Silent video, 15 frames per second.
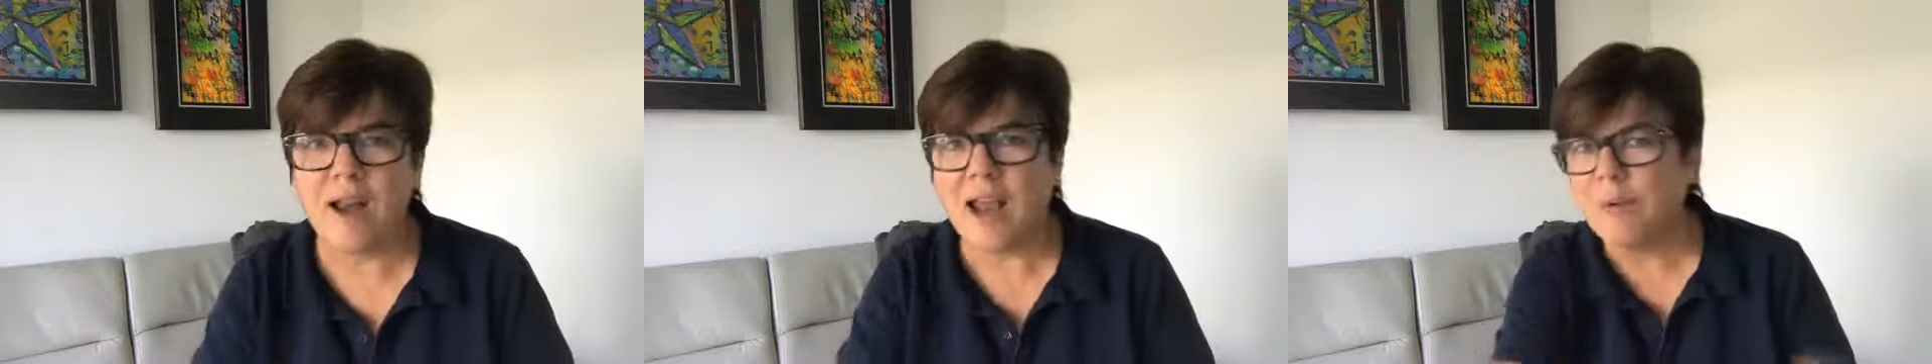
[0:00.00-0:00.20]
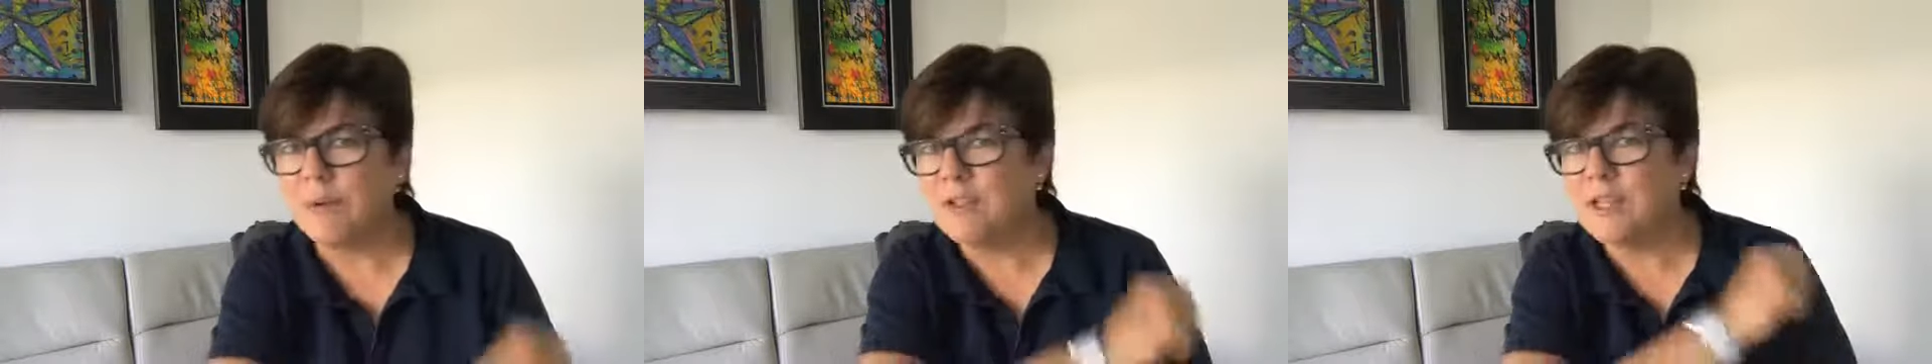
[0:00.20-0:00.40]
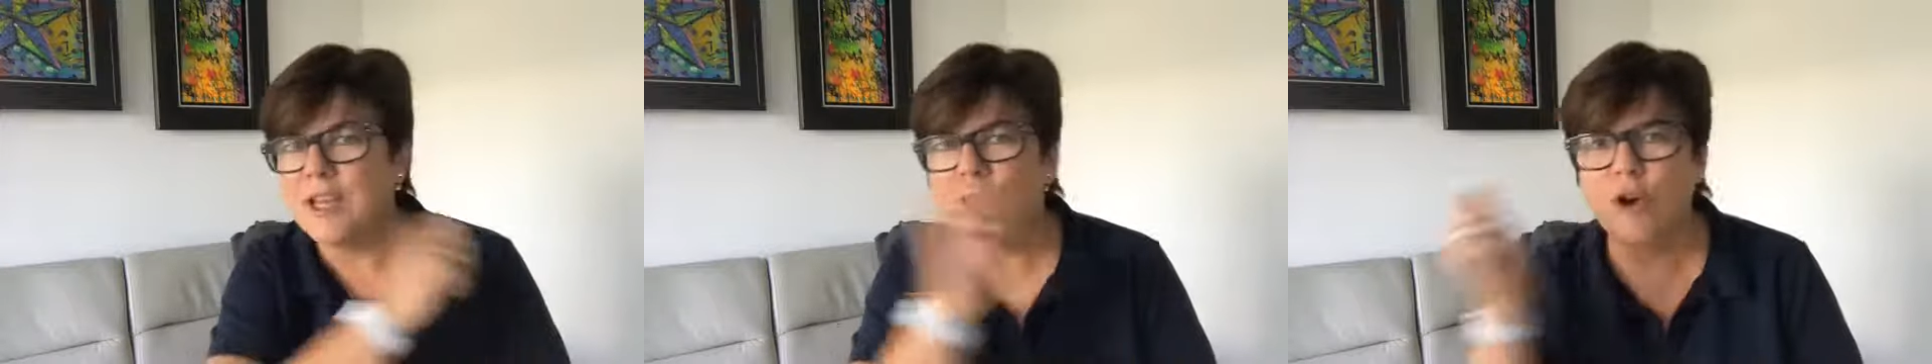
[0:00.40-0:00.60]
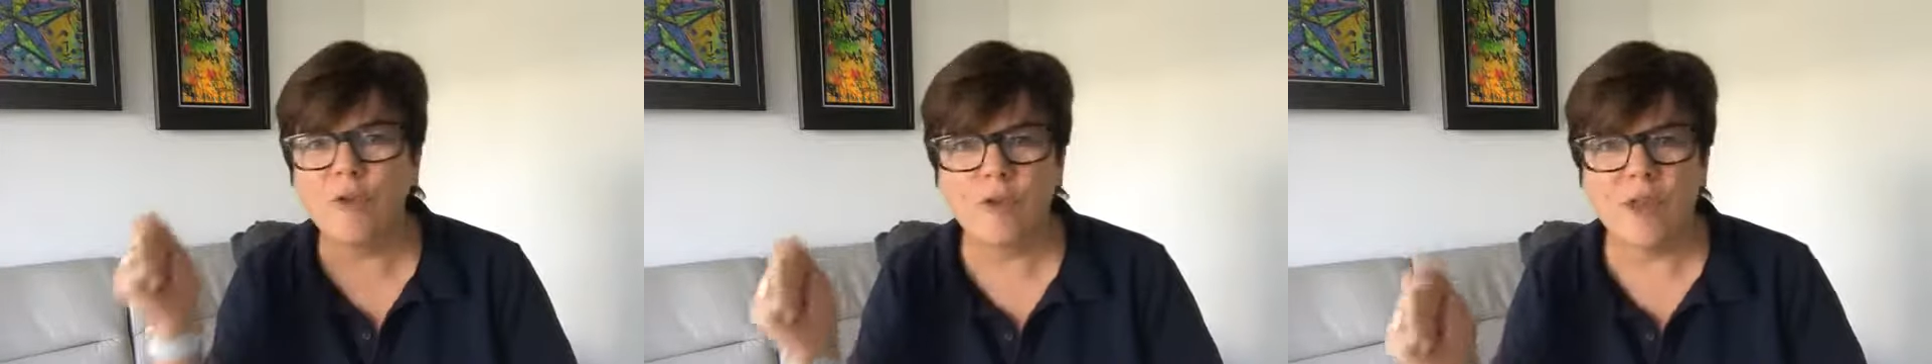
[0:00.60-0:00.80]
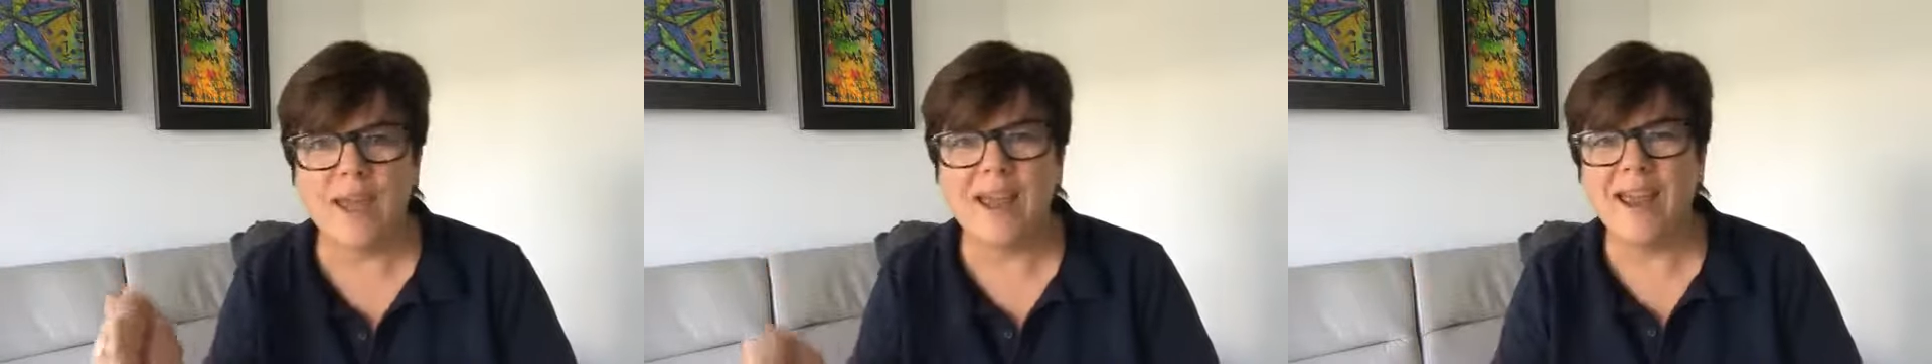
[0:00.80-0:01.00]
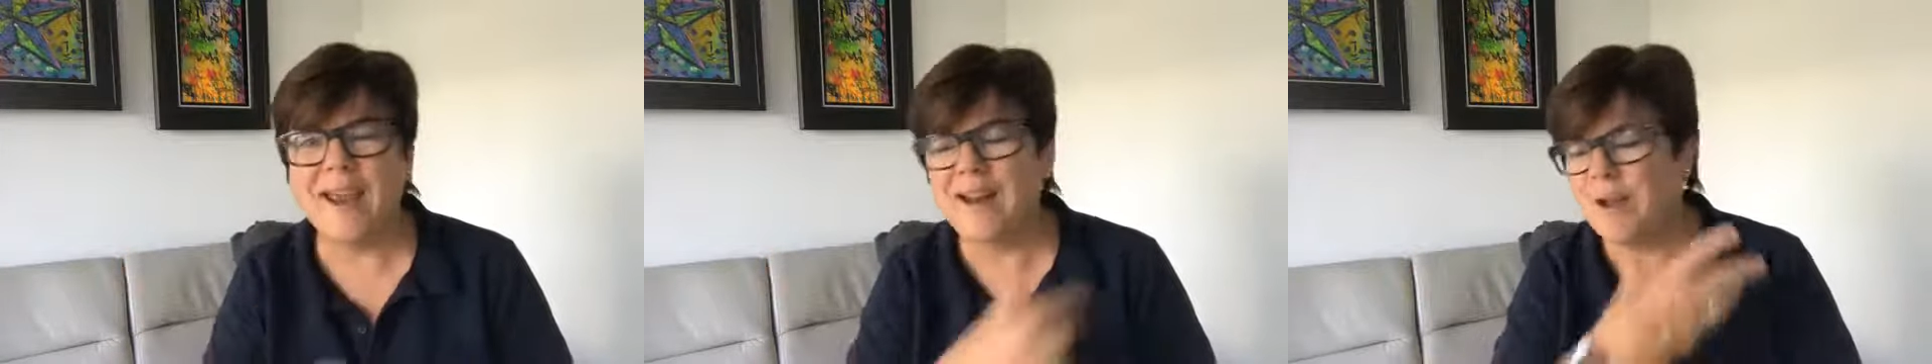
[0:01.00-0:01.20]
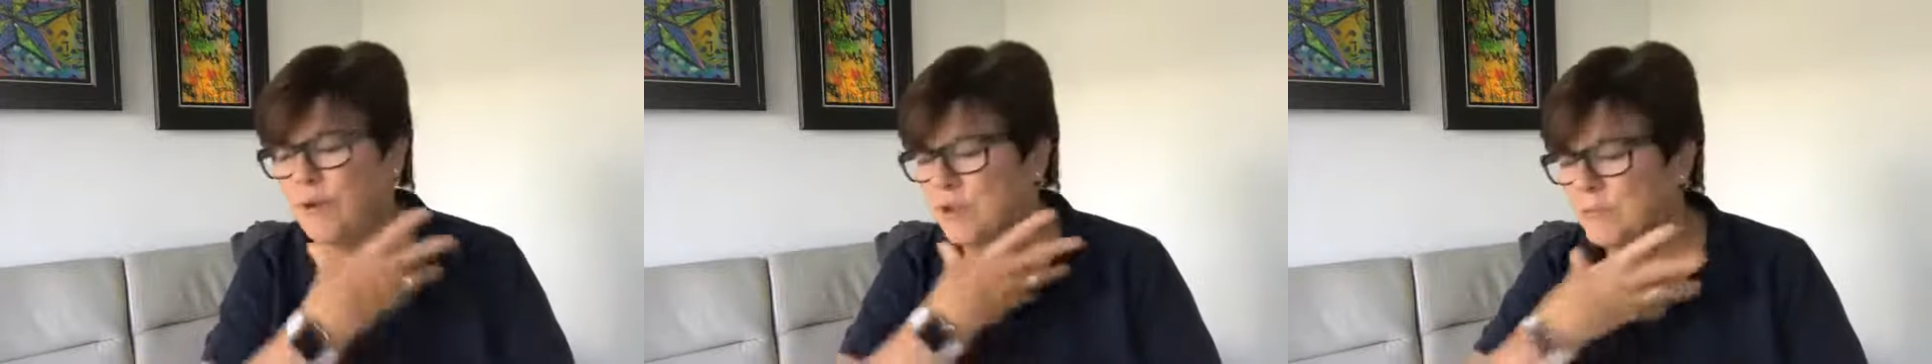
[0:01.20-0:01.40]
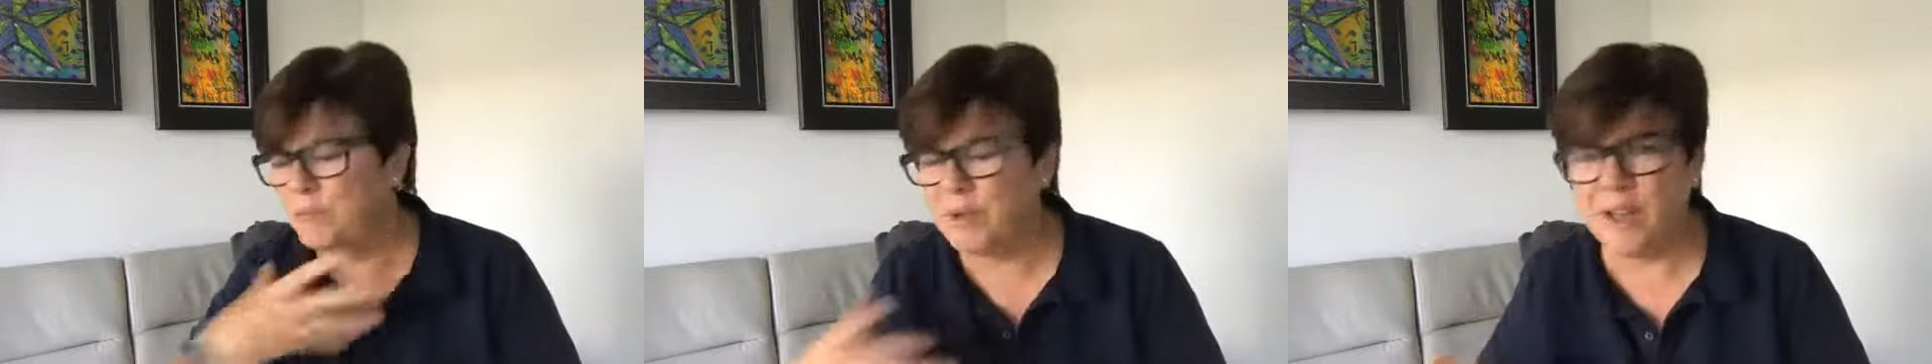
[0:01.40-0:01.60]
I was hit over the head. I
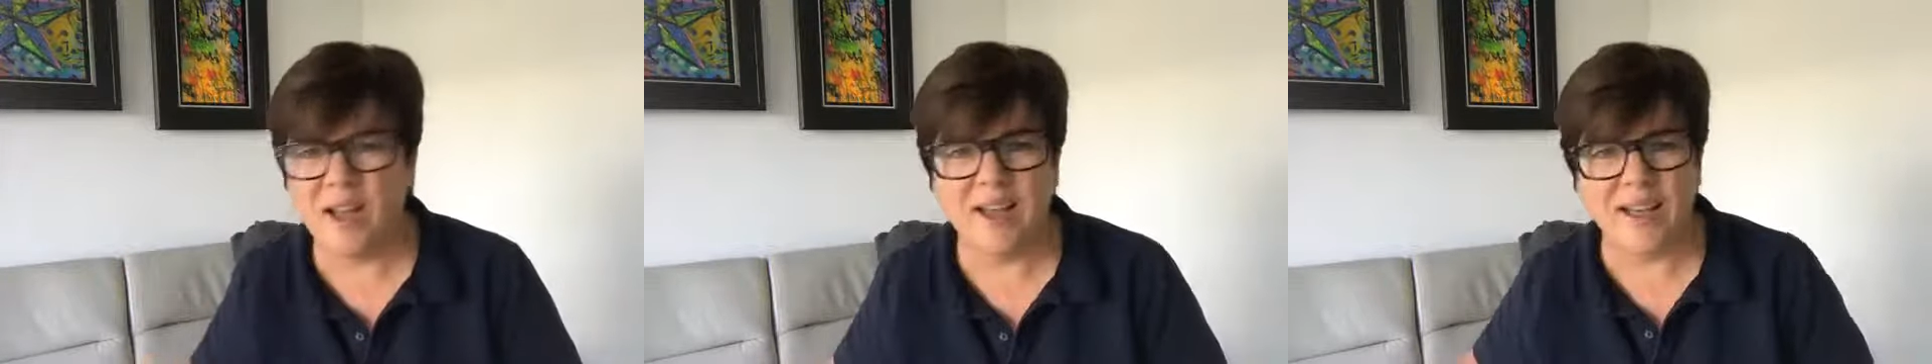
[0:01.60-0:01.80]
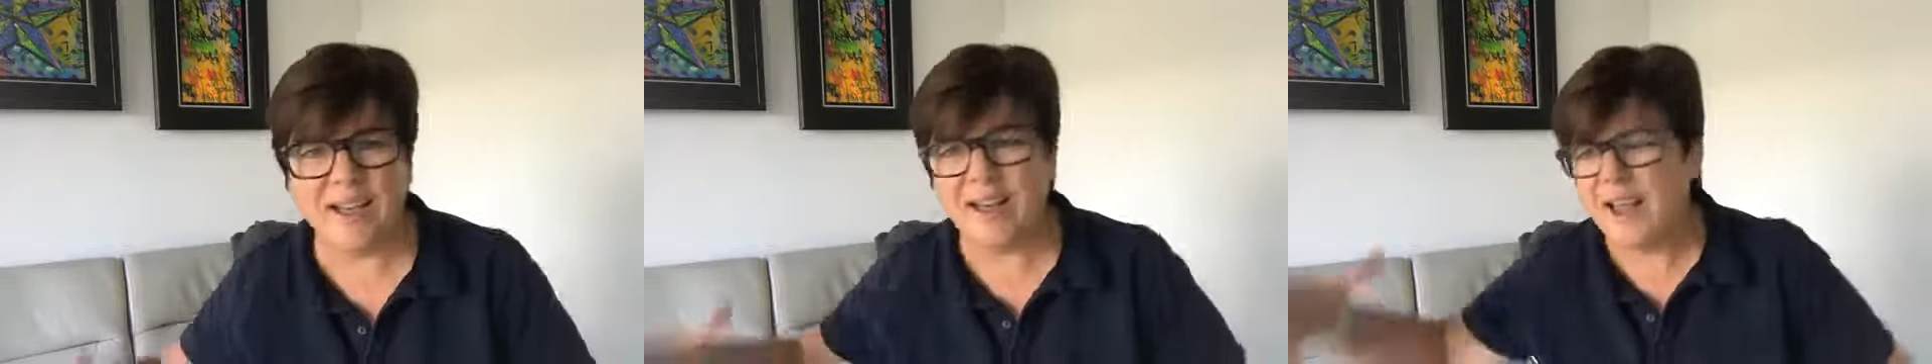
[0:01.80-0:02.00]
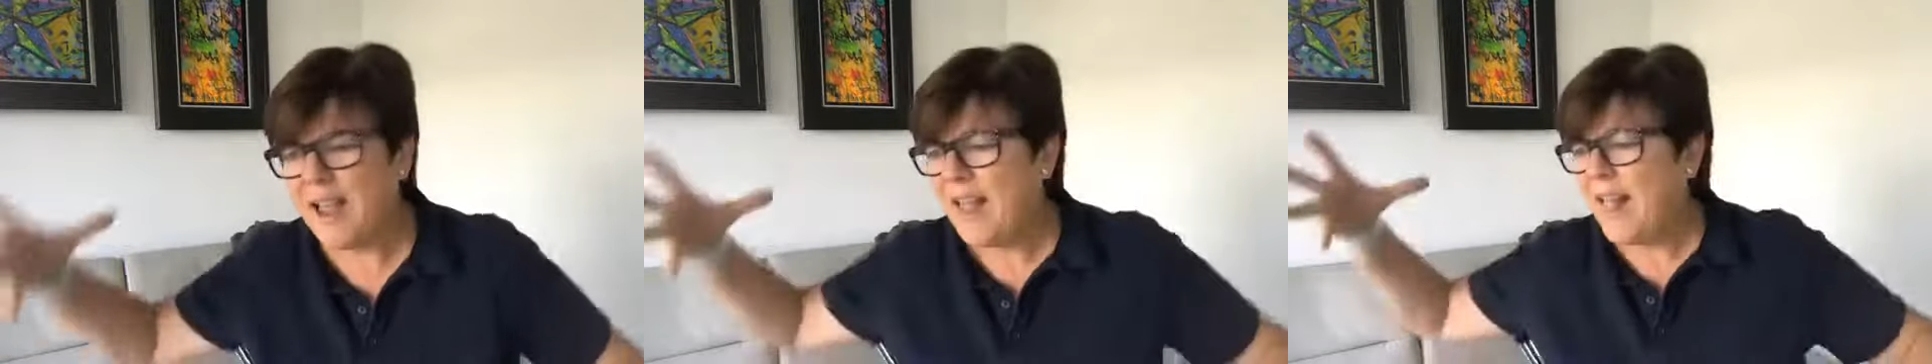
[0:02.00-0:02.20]
was bloodied.